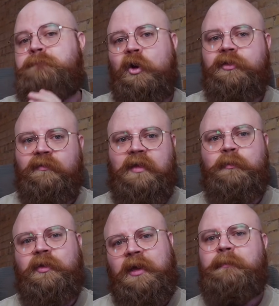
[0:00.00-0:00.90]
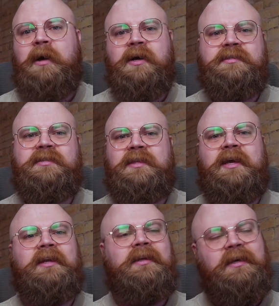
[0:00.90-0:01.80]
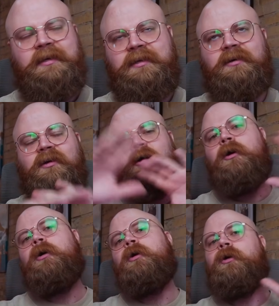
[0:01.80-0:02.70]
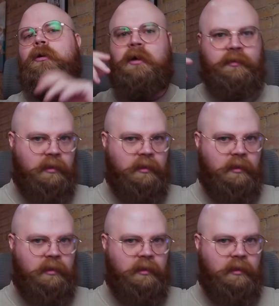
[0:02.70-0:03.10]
both of them with hitboxes that can lead into all her other